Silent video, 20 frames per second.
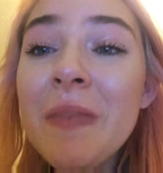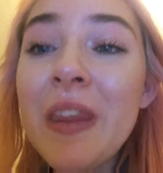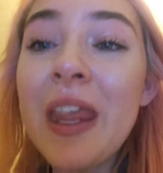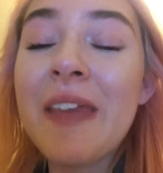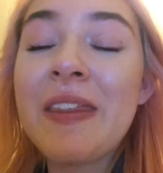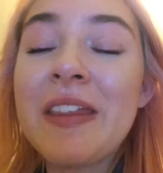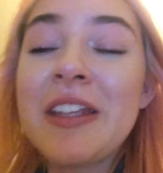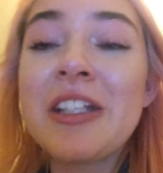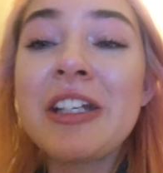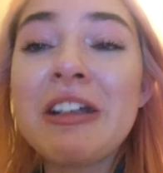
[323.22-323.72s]

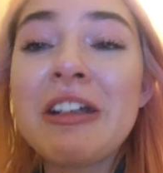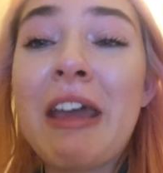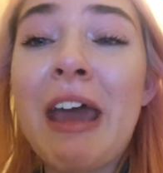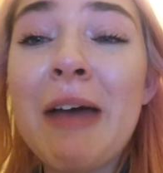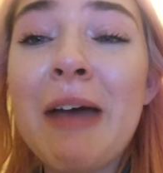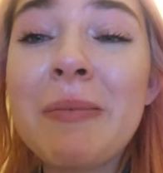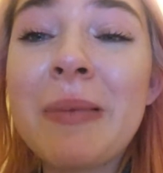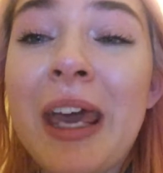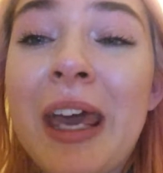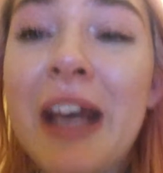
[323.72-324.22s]
And then she
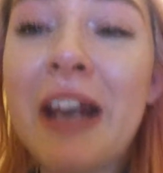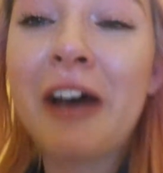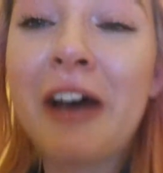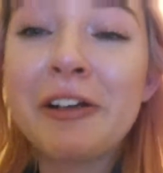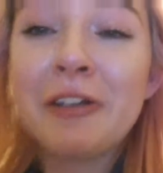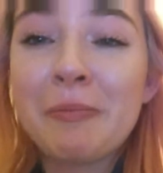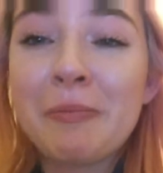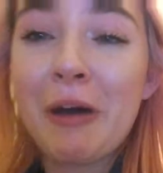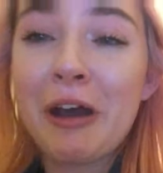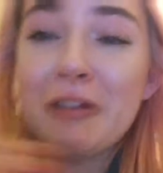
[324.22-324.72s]
kept getting
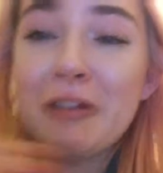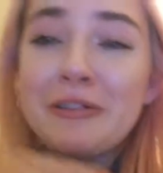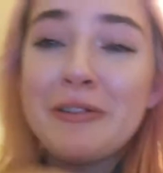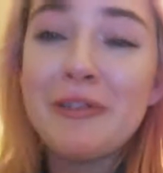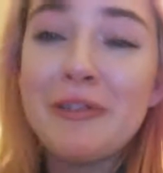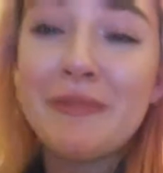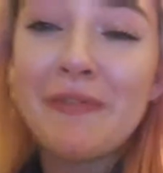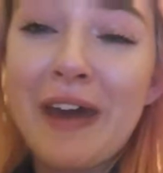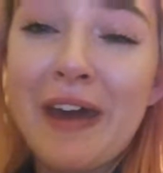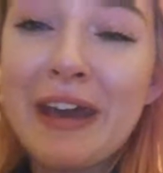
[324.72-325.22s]
under my
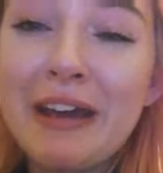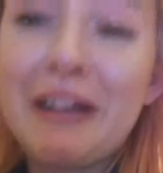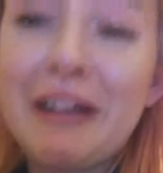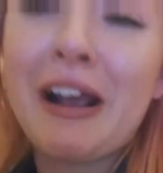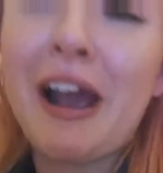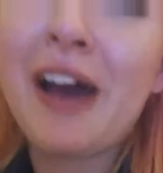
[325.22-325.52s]
duvet and